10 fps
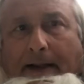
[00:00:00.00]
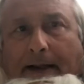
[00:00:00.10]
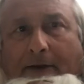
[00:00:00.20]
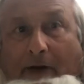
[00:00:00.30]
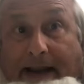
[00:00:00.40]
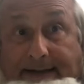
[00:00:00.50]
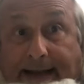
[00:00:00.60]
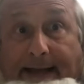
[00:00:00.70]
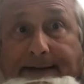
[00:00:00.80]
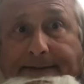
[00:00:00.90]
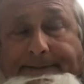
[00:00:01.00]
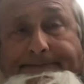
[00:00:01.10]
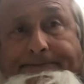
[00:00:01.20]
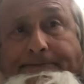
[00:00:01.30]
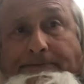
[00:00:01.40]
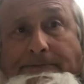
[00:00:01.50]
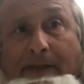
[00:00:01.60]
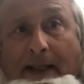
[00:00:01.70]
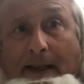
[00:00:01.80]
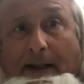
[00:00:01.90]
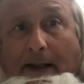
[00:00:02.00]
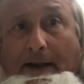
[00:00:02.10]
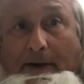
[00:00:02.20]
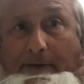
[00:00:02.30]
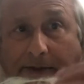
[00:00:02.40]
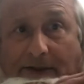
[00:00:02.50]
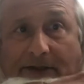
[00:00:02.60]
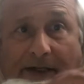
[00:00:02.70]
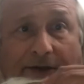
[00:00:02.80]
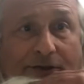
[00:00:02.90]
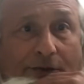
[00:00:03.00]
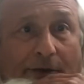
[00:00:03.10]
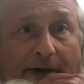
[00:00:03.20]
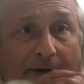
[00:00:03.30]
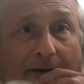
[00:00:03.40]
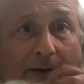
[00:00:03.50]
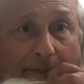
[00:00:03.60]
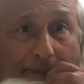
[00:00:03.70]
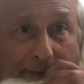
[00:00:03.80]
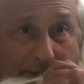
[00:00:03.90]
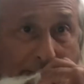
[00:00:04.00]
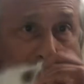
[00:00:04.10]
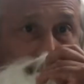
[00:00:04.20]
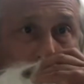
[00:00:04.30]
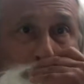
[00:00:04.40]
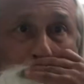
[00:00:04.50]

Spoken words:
Grandad, and I'm going to tell you a story. Now I've got my